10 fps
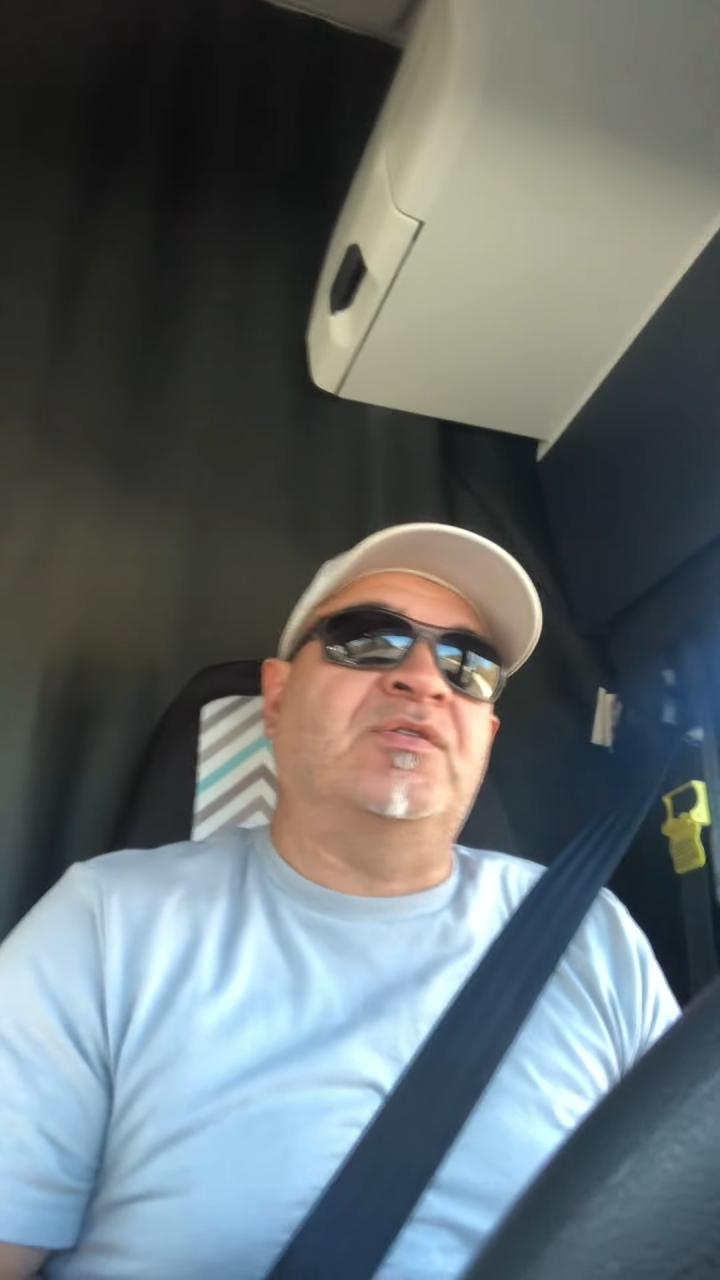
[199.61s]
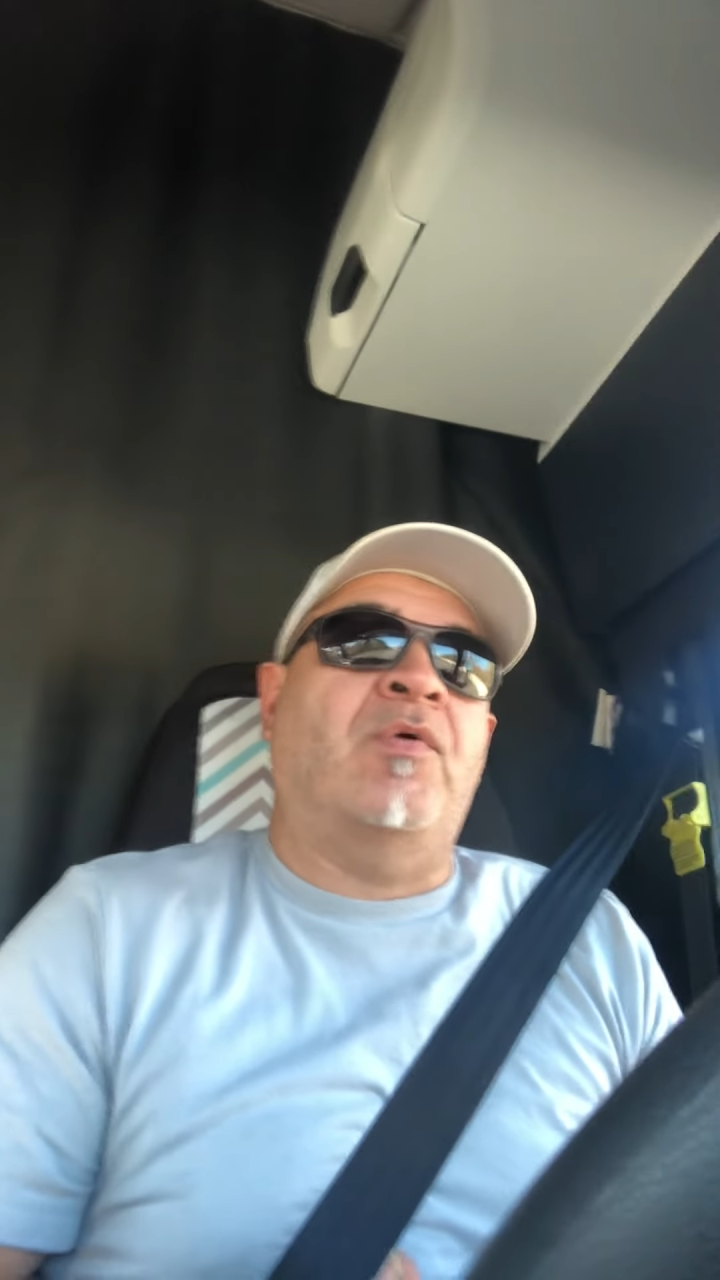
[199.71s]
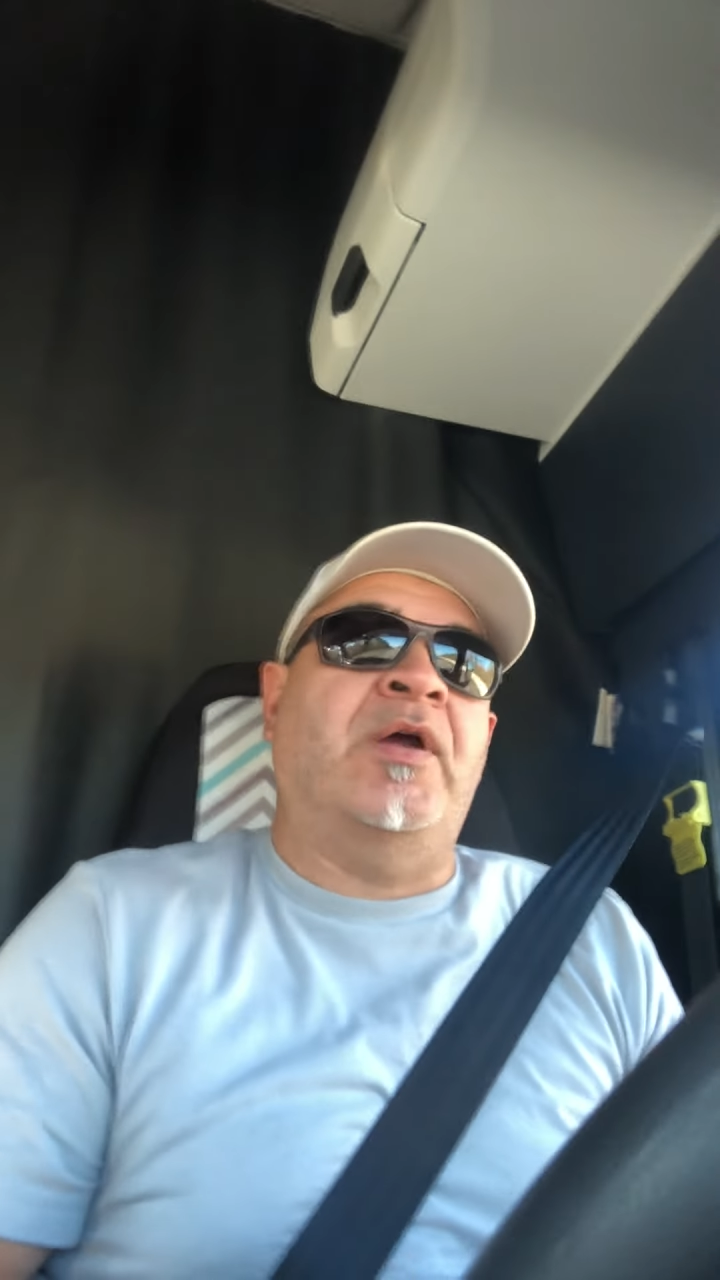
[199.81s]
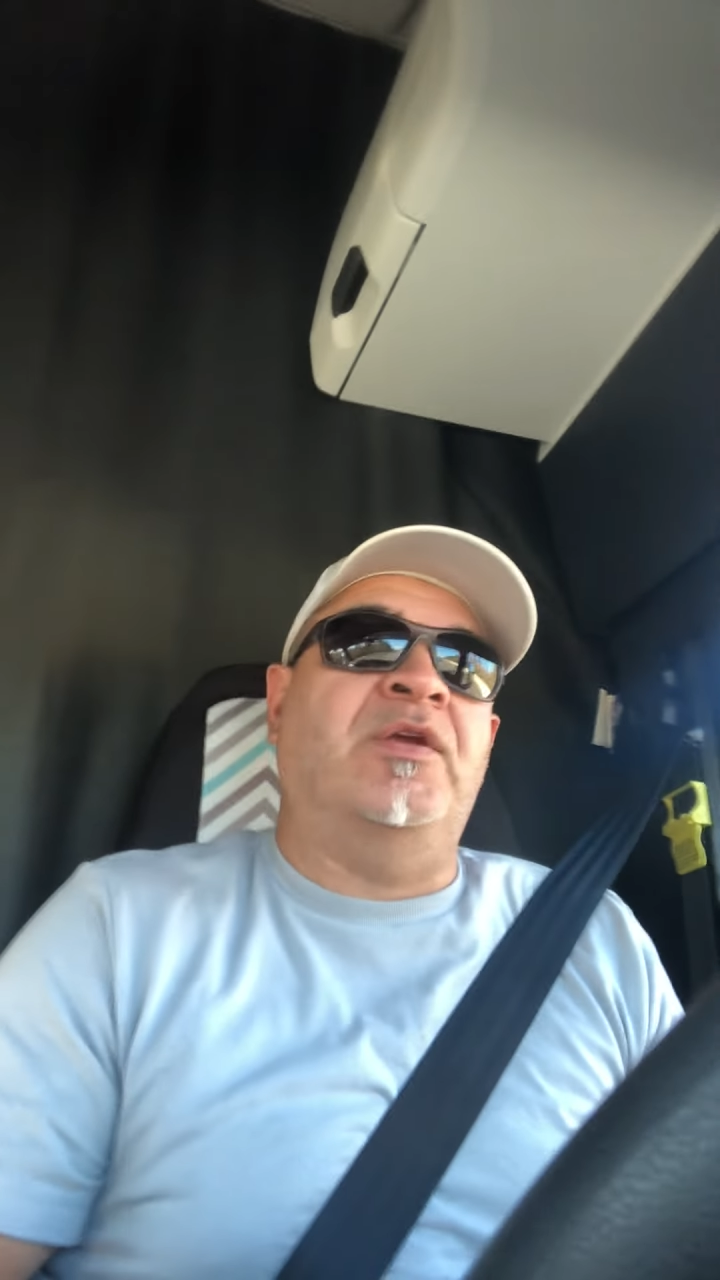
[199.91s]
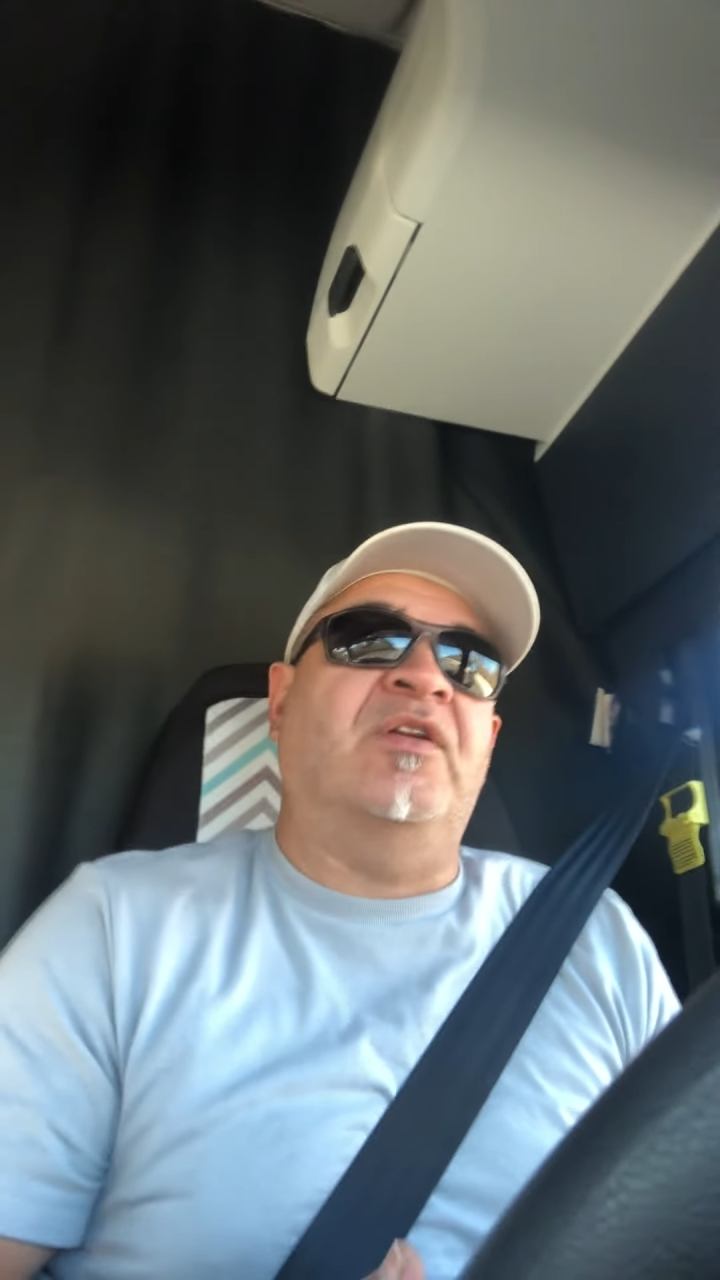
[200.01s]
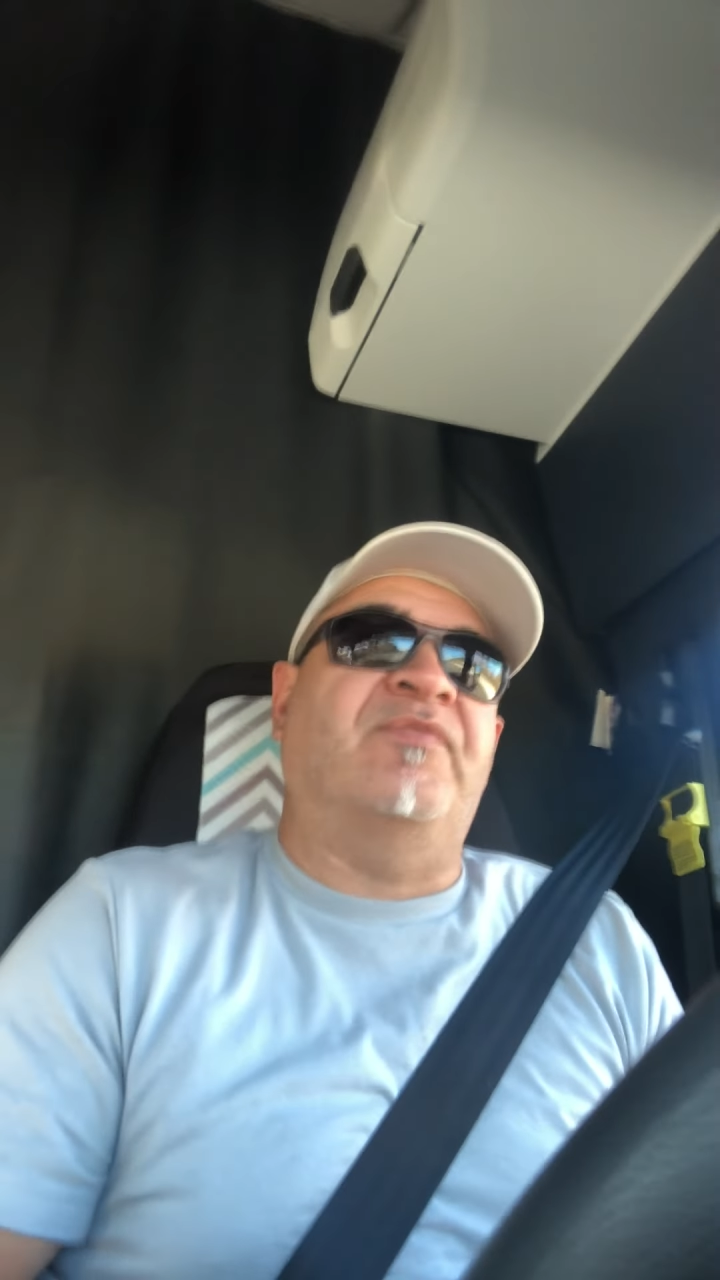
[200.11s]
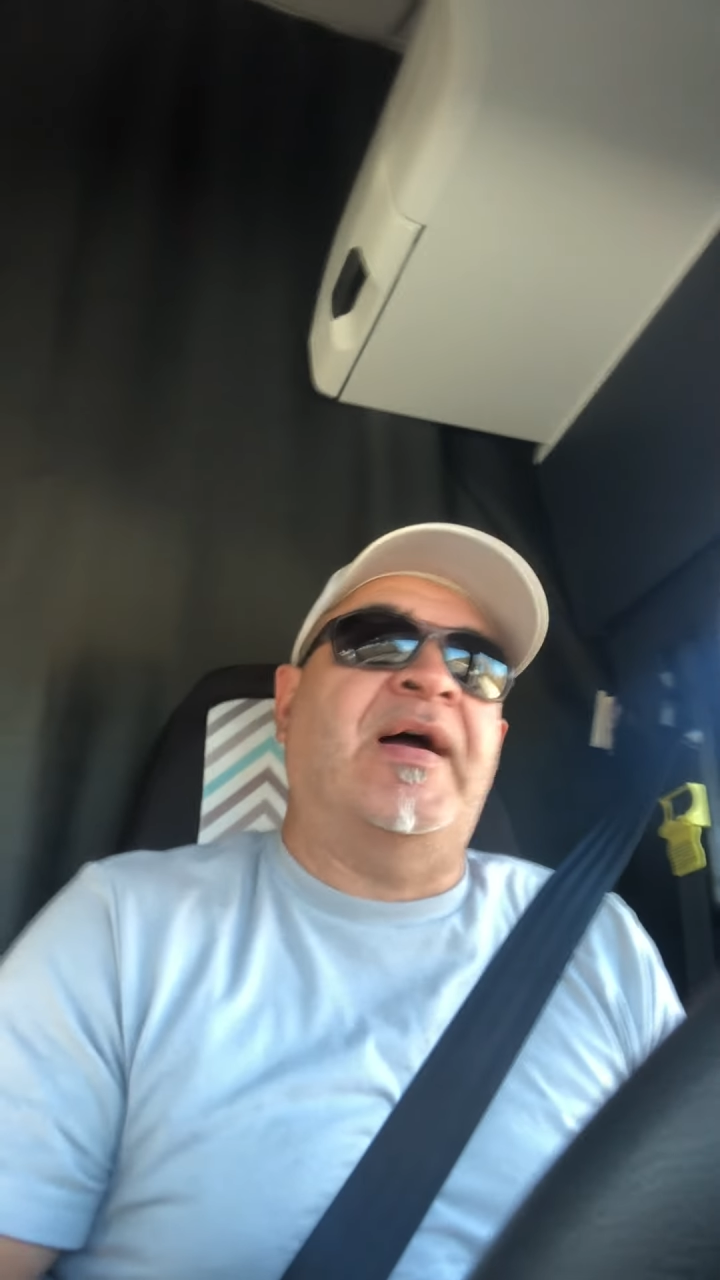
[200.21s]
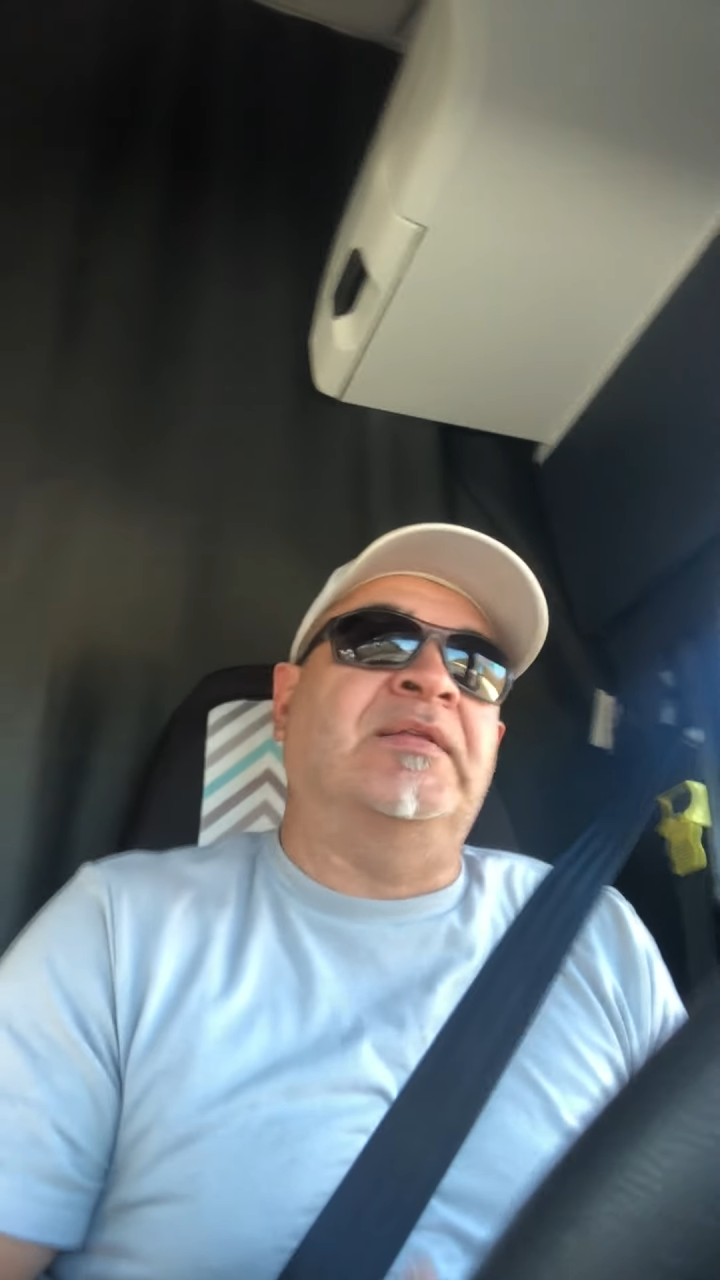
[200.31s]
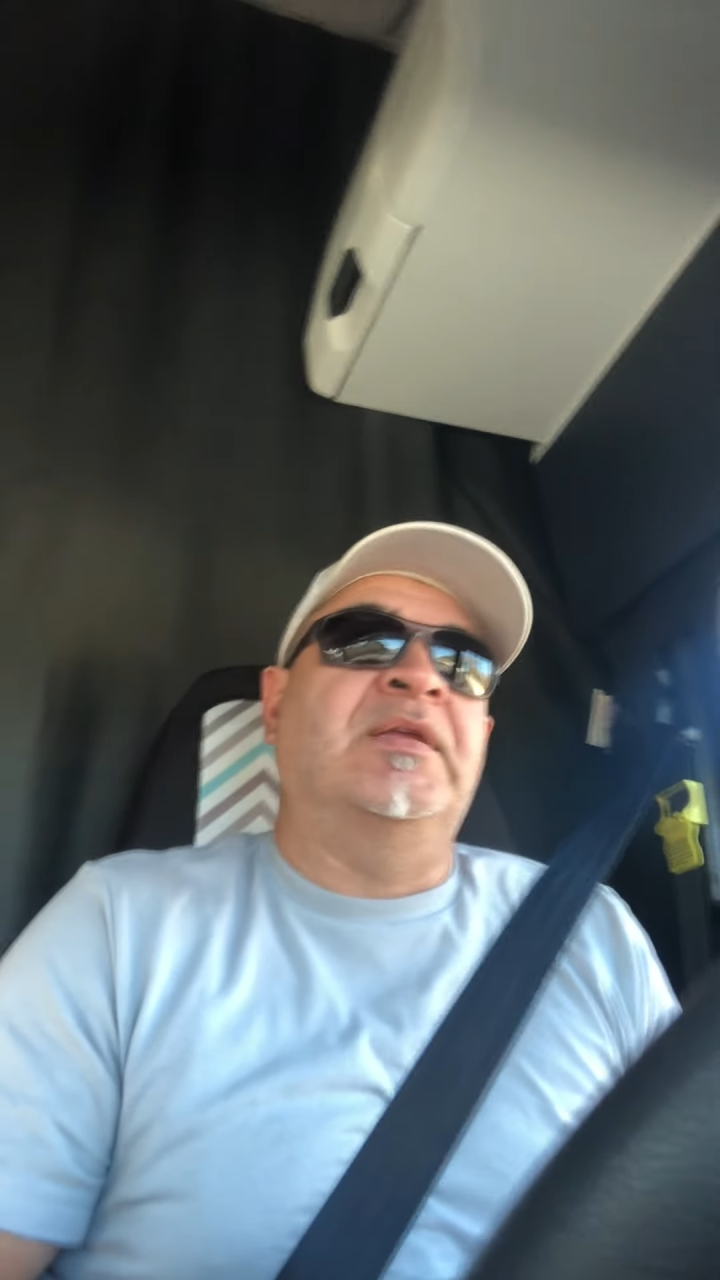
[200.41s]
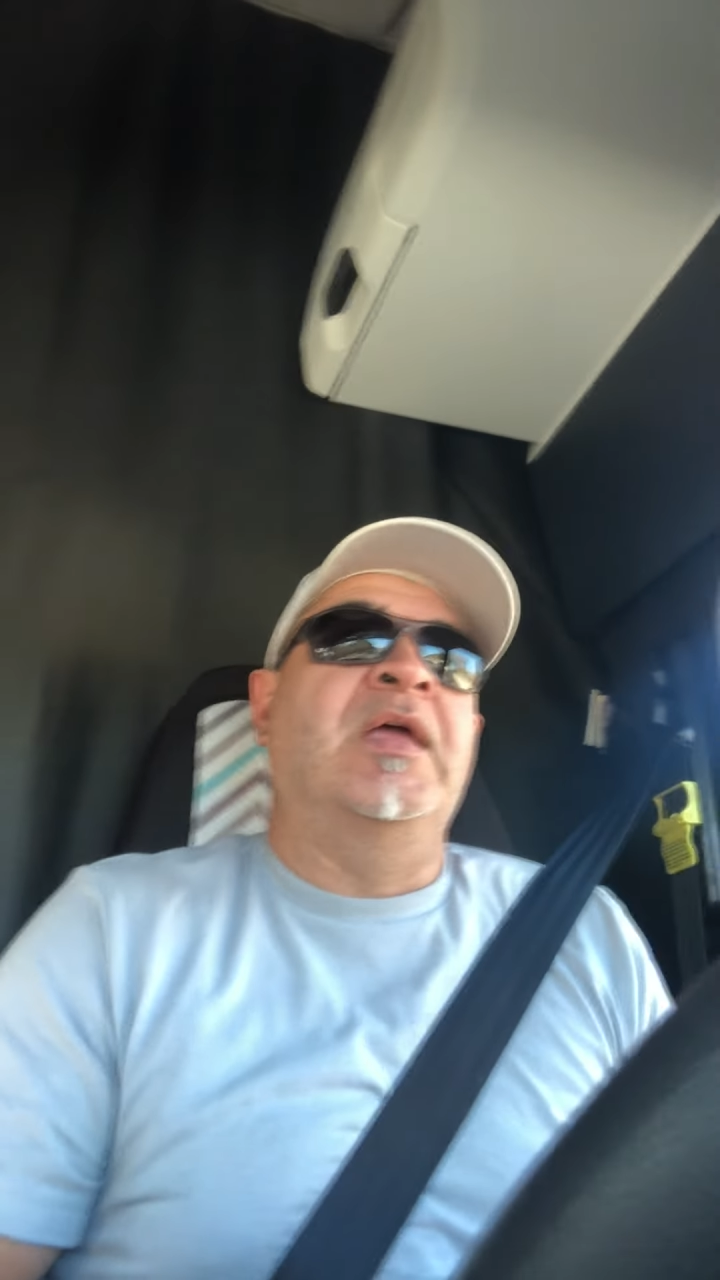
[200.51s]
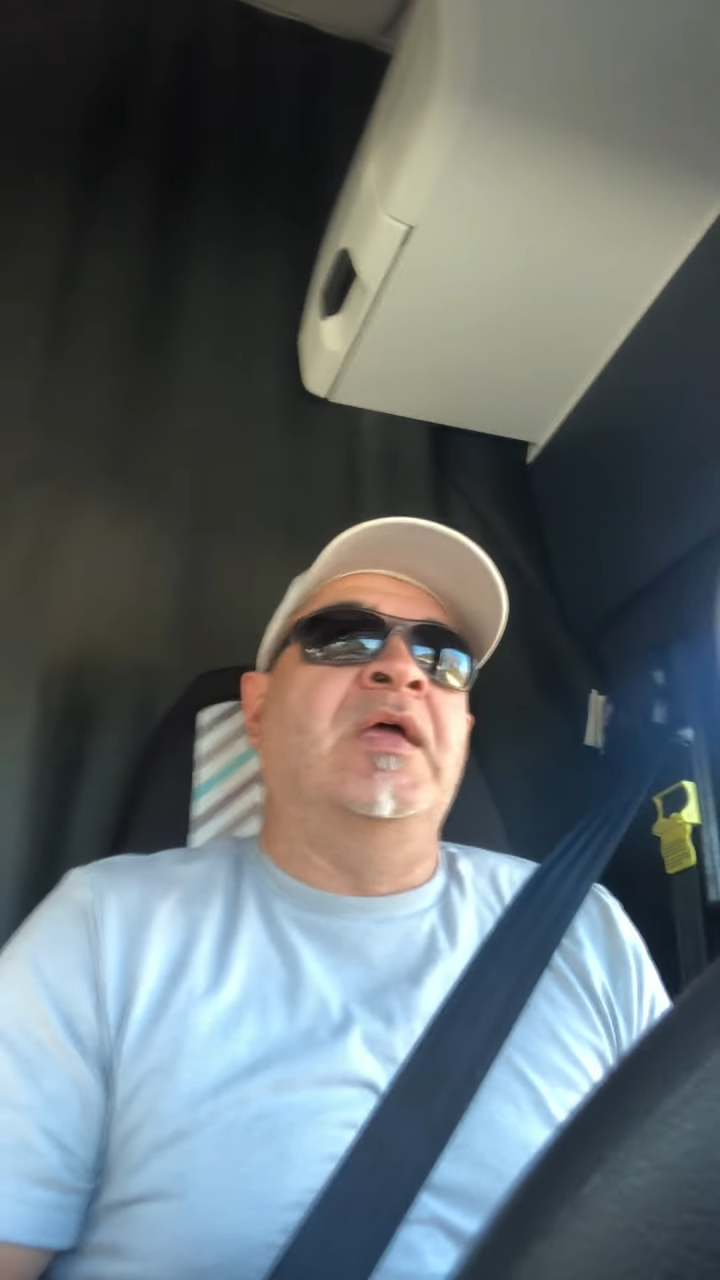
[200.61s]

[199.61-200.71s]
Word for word: to where you're going to find